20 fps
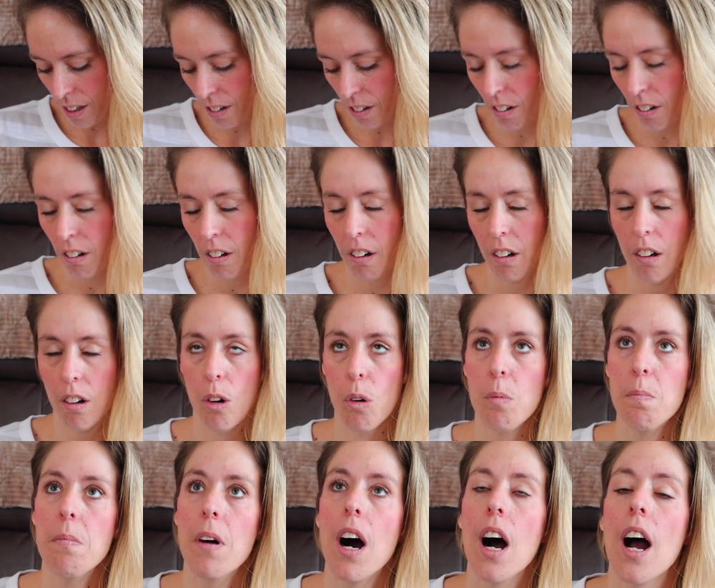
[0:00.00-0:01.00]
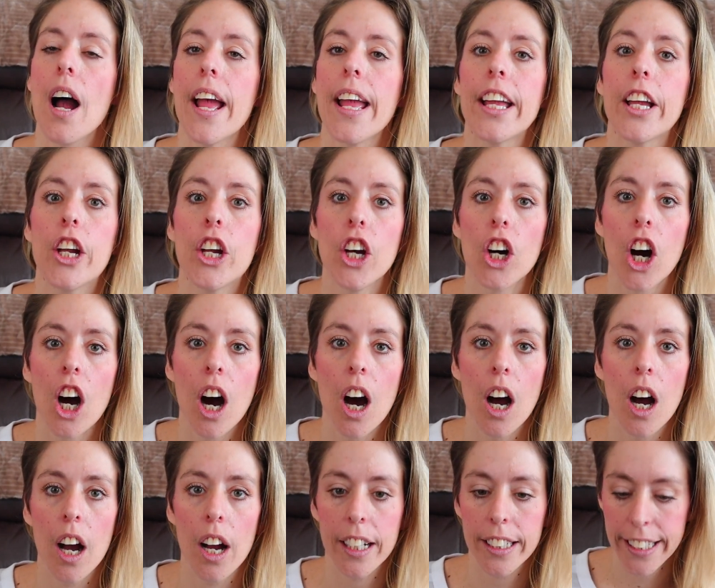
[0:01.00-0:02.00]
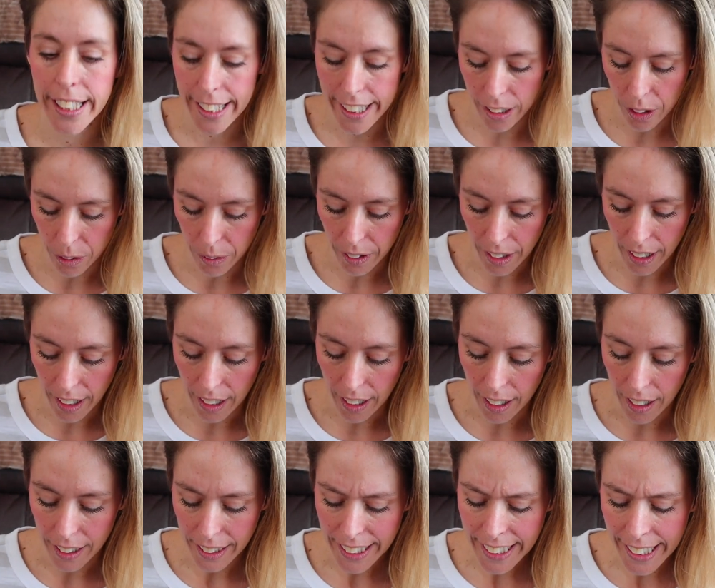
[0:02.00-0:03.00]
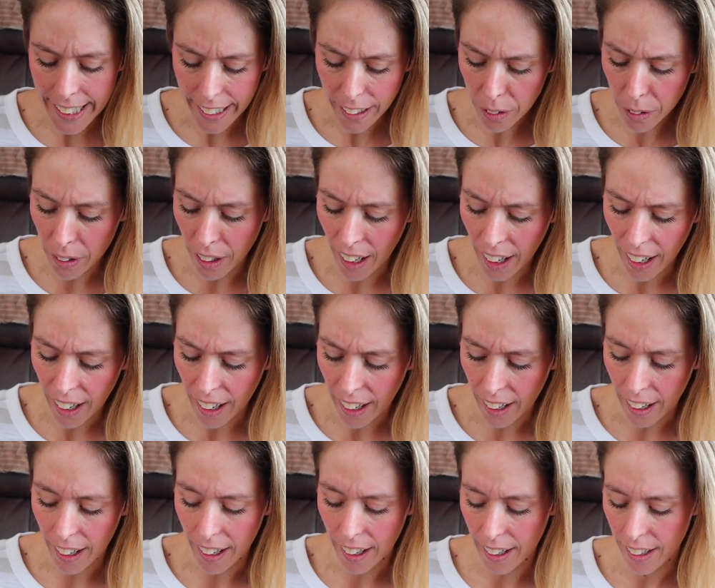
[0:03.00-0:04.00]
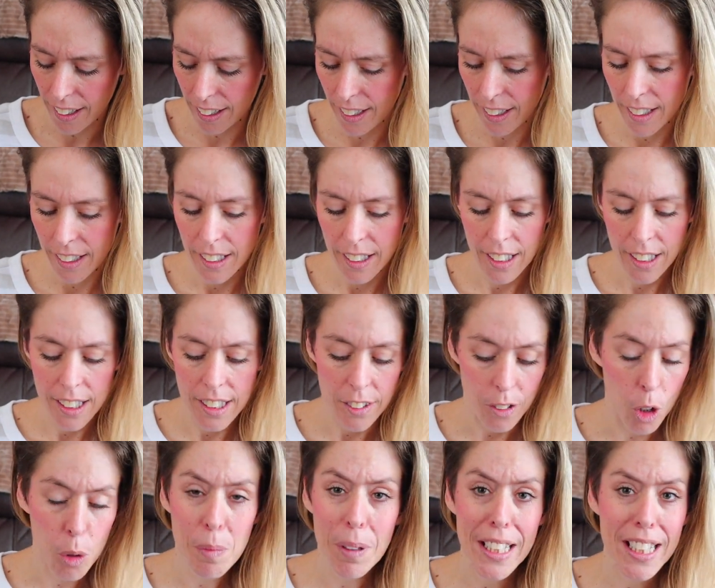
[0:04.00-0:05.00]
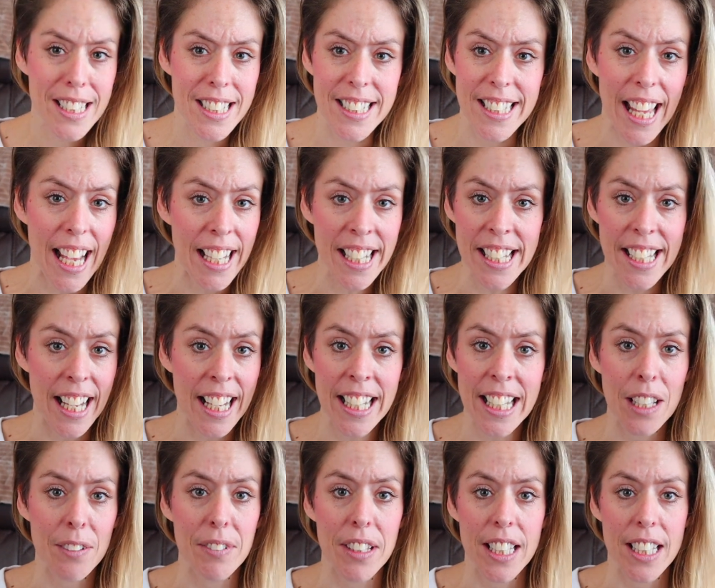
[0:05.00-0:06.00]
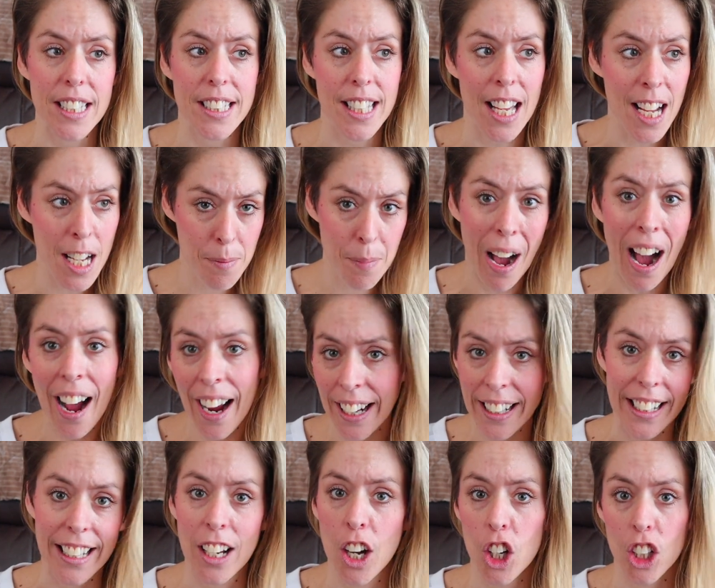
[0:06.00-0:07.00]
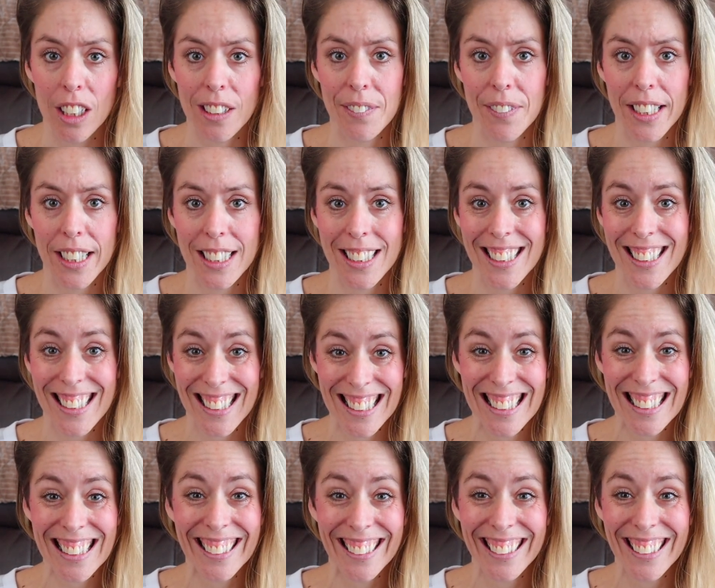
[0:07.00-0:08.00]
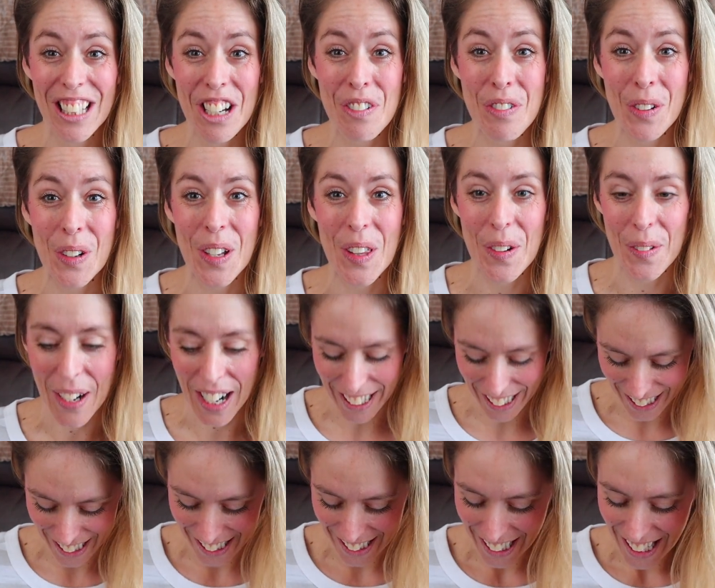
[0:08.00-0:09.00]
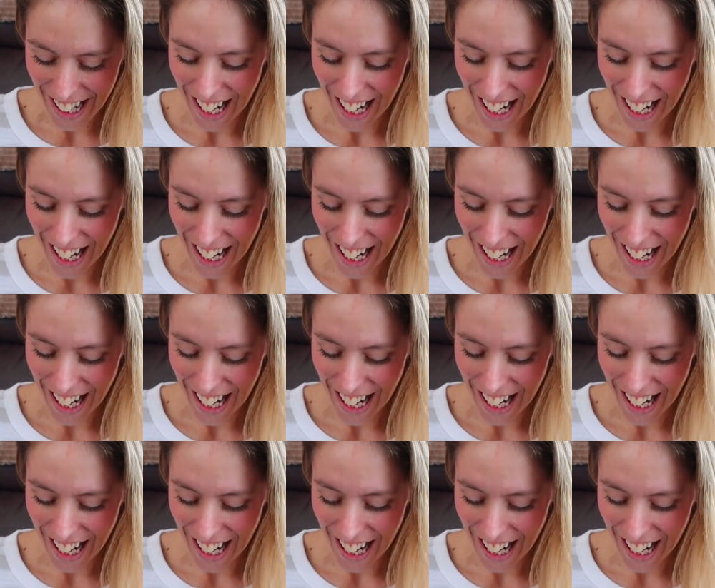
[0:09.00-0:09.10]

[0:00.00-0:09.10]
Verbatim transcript: Oh my god, Kira. Kira! Nobody's getting any of these. I'm hiding all of this, for the record.